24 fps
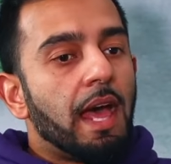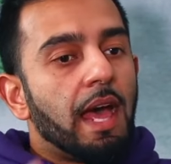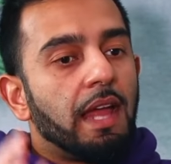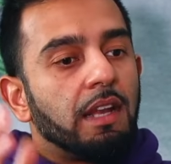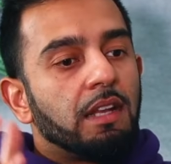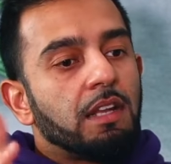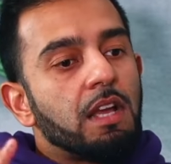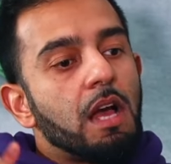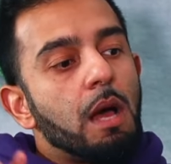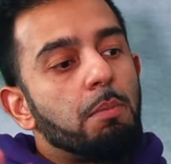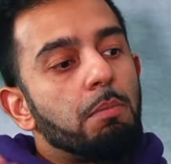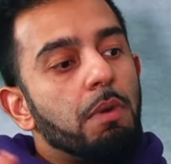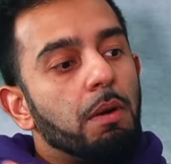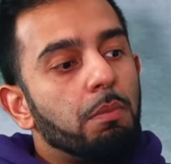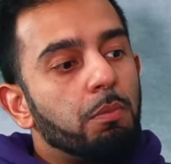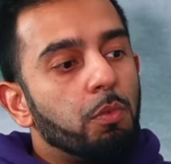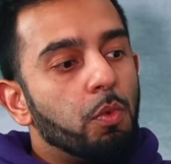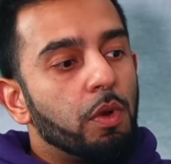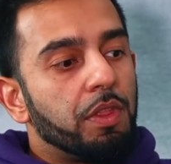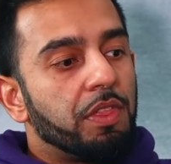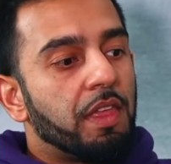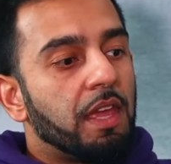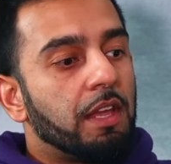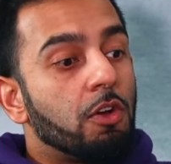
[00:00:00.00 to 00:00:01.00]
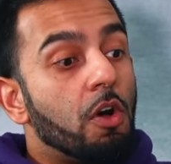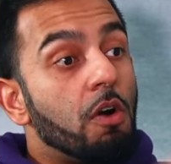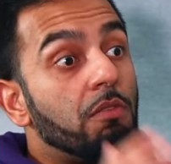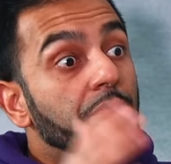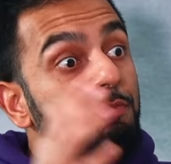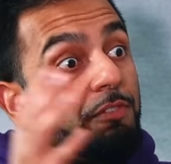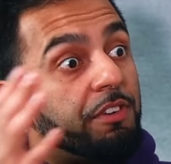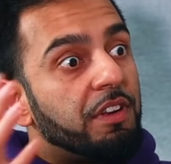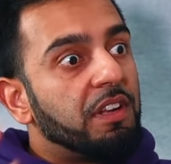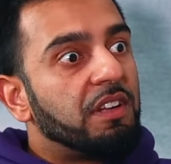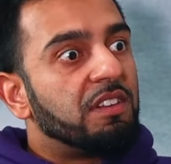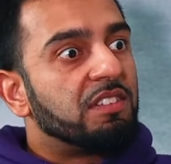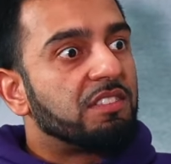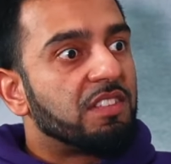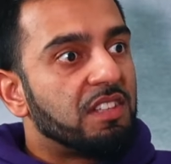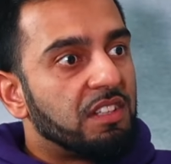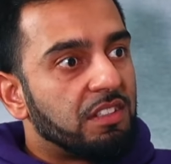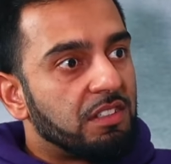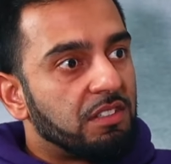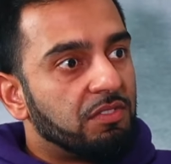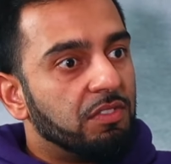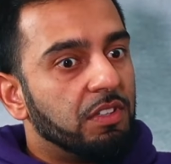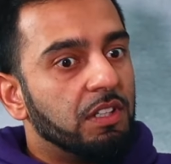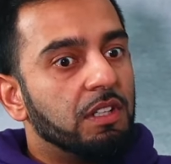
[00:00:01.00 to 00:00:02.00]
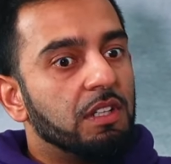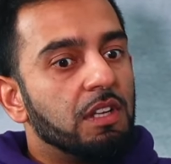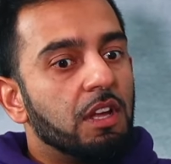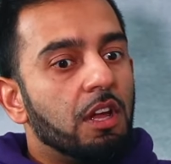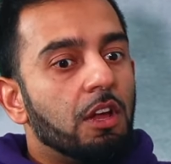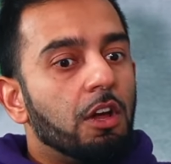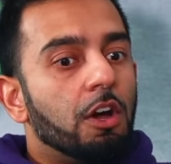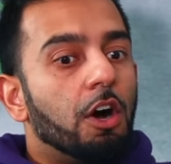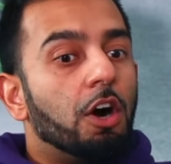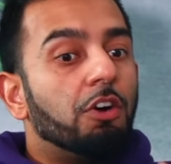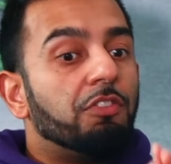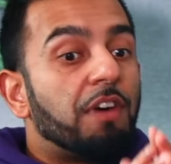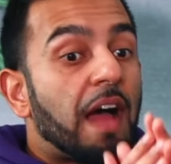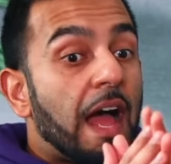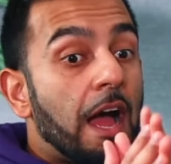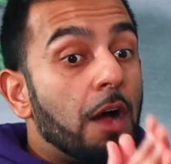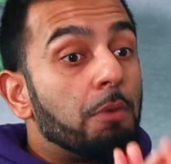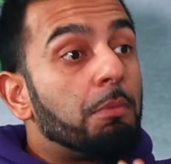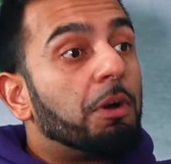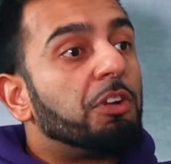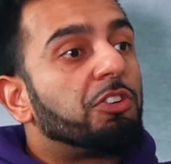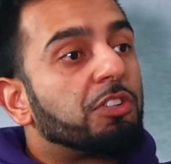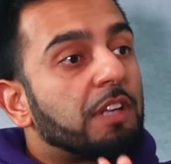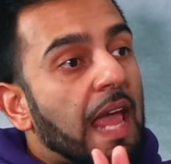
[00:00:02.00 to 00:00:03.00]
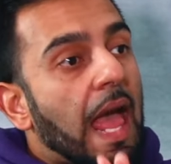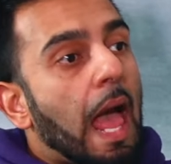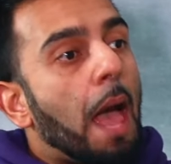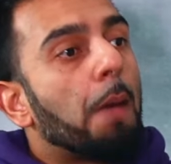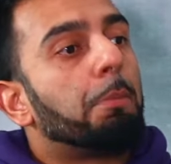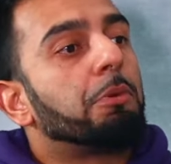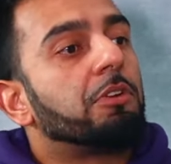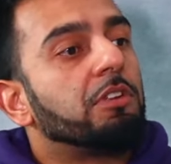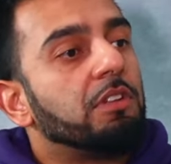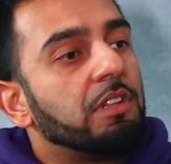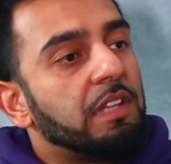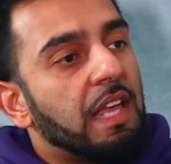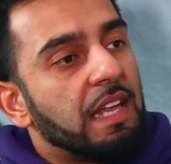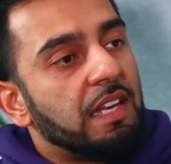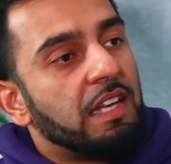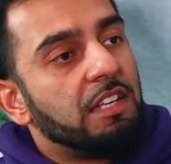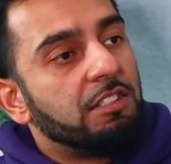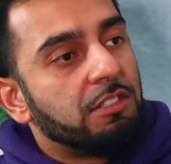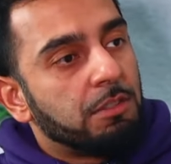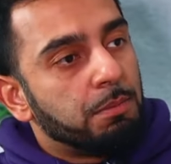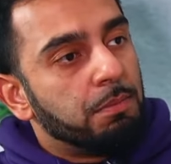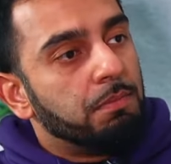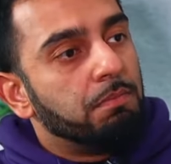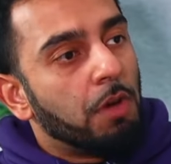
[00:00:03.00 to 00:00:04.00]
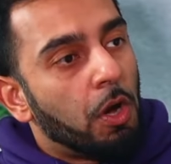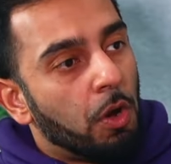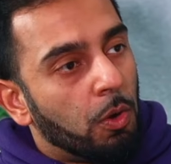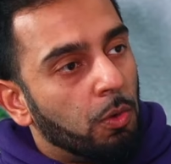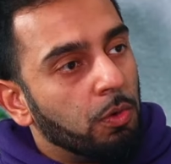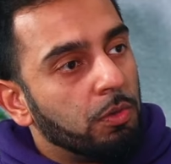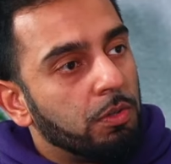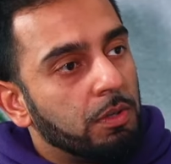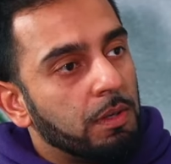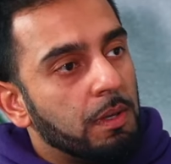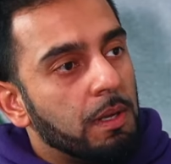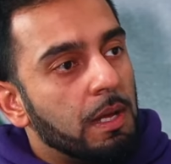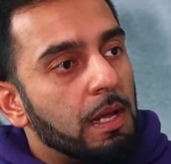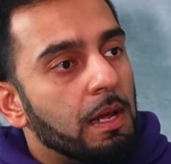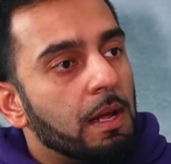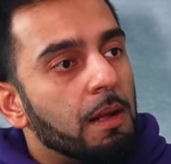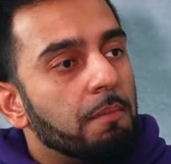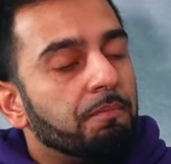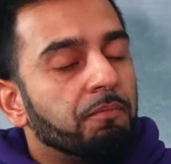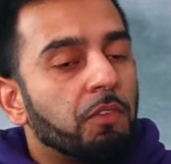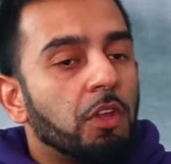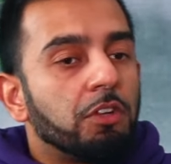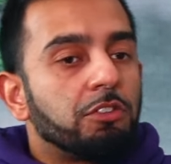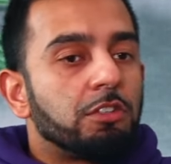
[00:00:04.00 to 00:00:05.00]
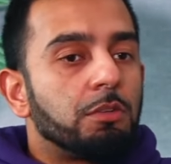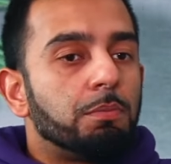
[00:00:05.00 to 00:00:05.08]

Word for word: and come up with a confidence interval of how much capital they need to hold yes.